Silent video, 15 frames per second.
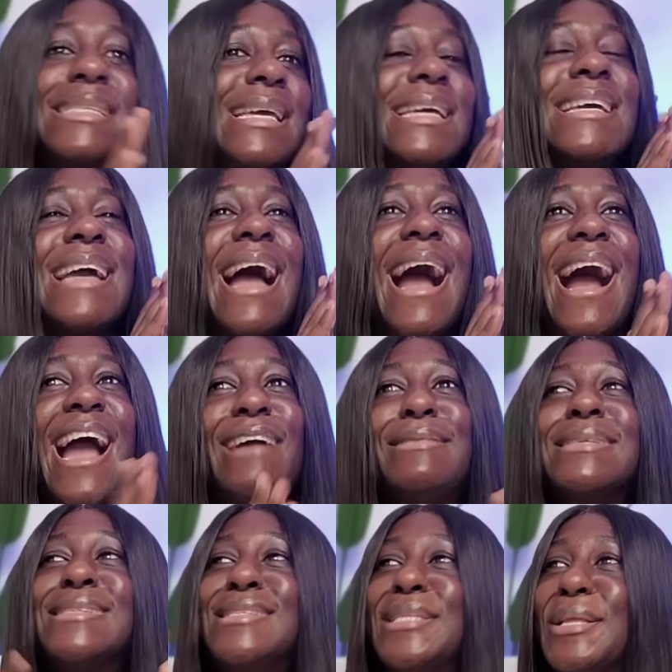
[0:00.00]
See, I
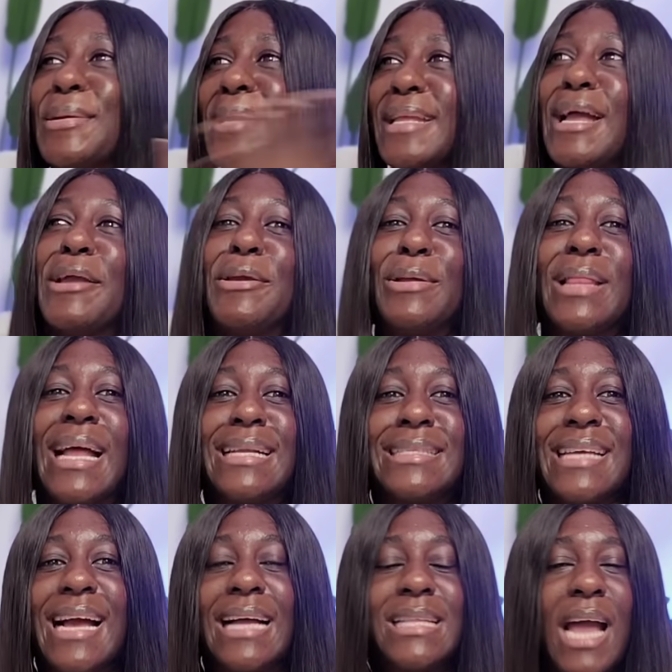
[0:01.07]
was looking at
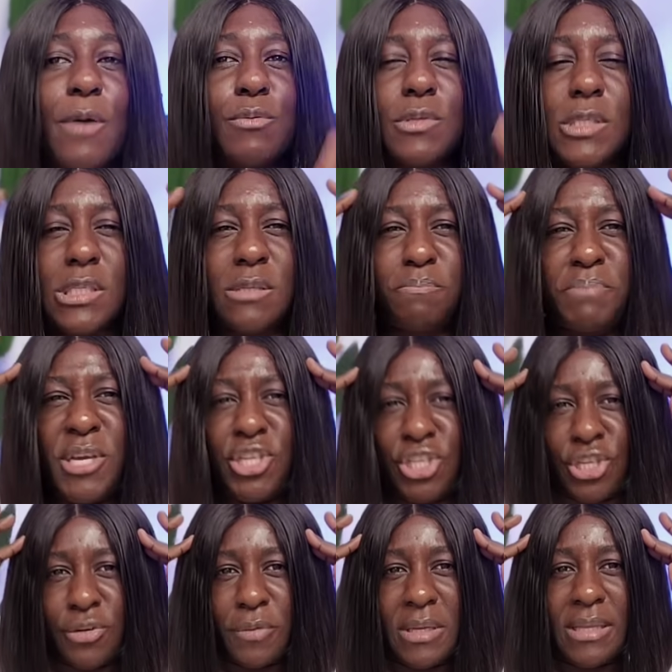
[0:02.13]
Yolanda and I was
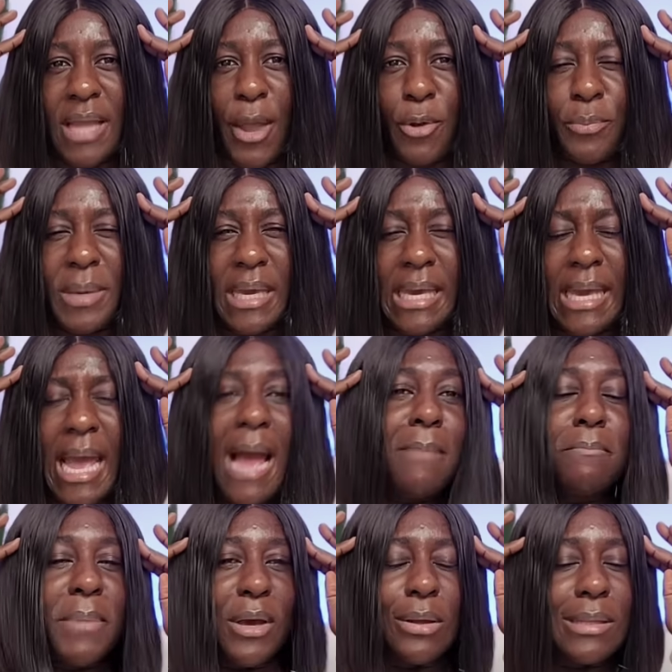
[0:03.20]
picturing Naomi
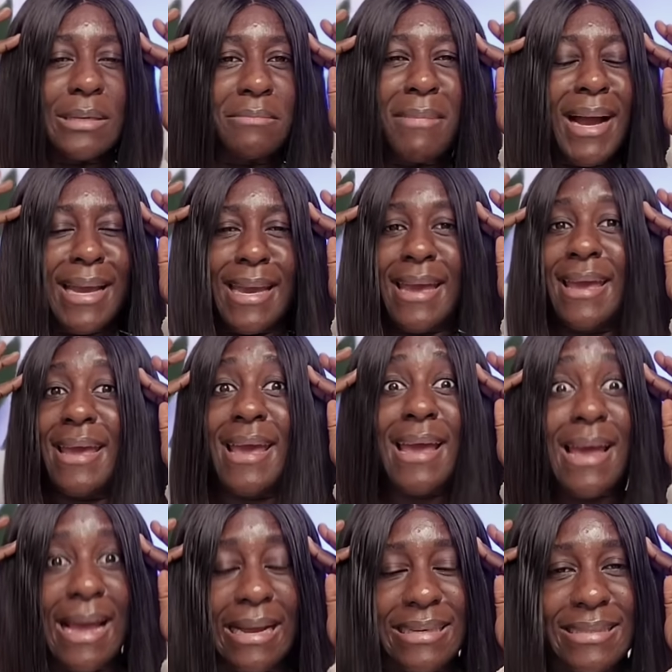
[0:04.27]
Campbell in my
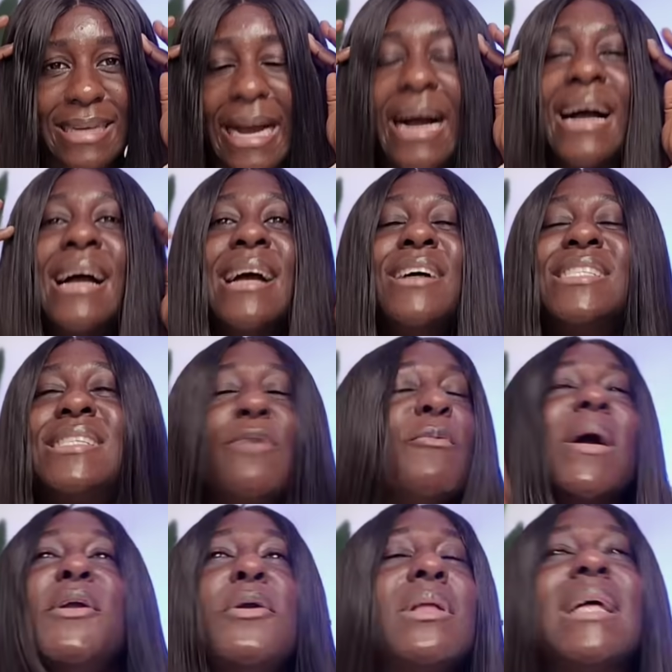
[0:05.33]
head. See,
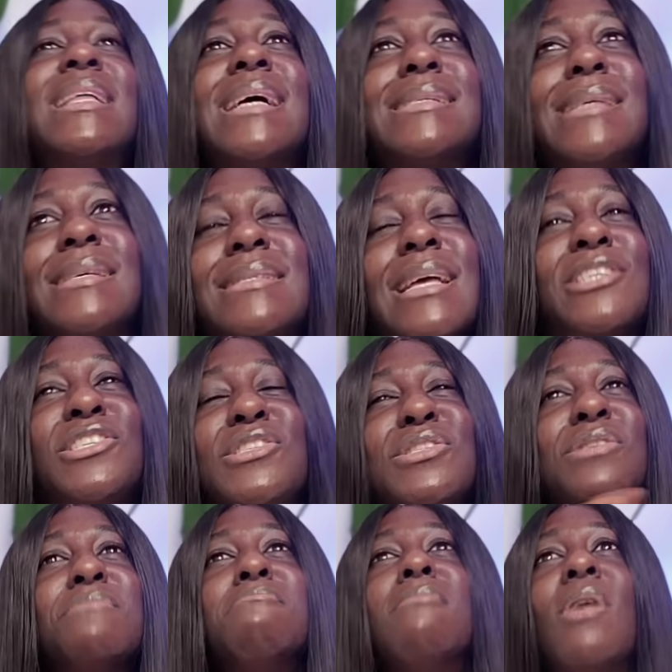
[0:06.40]
when Yolanda says that
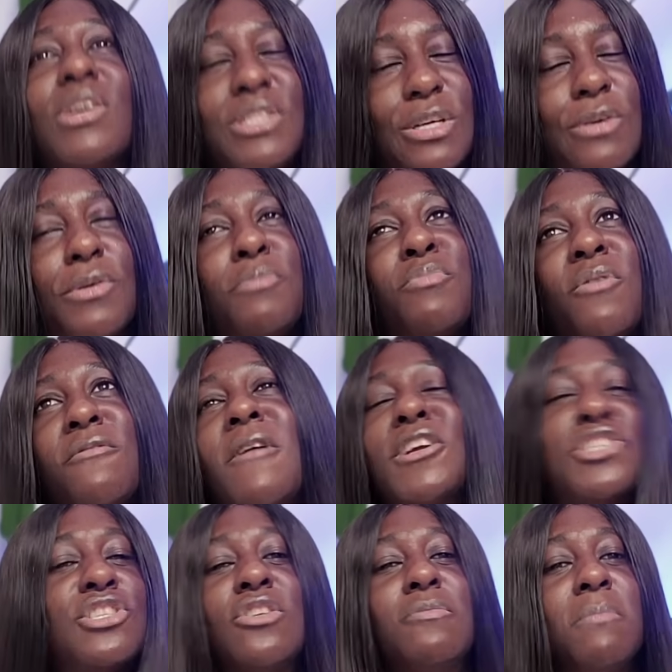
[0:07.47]
she's a model, a
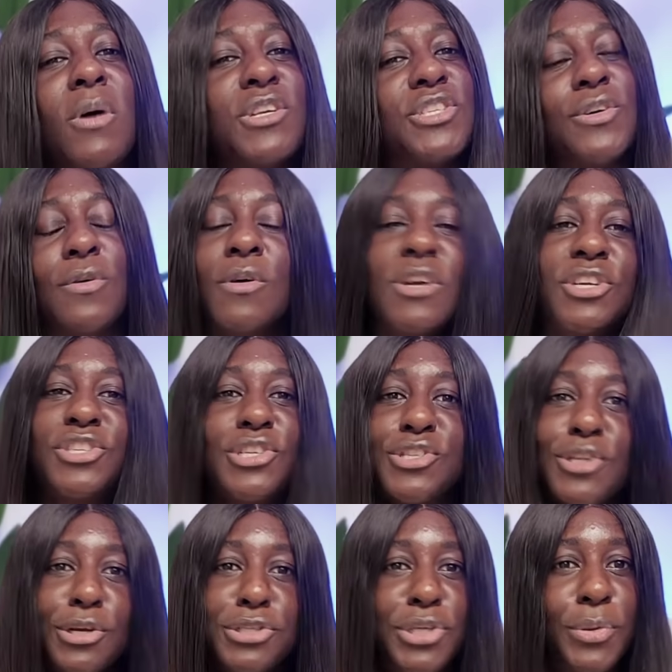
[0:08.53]
professional model,
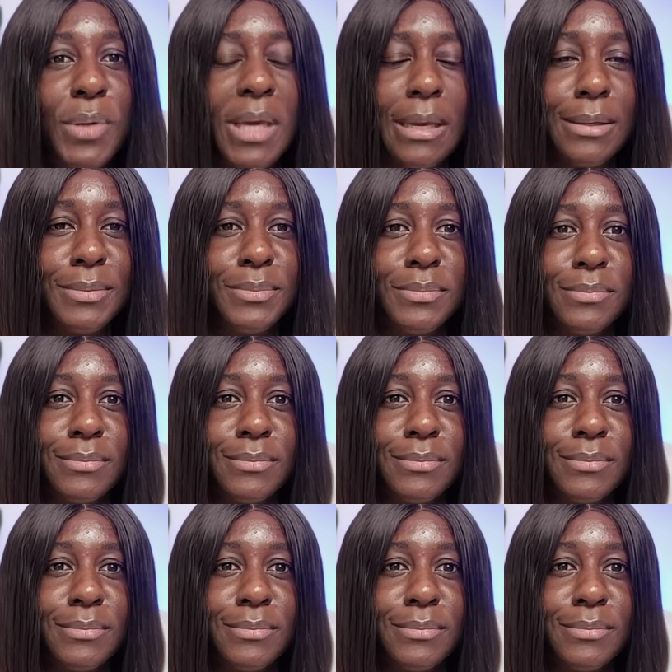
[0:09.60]
she's not joking.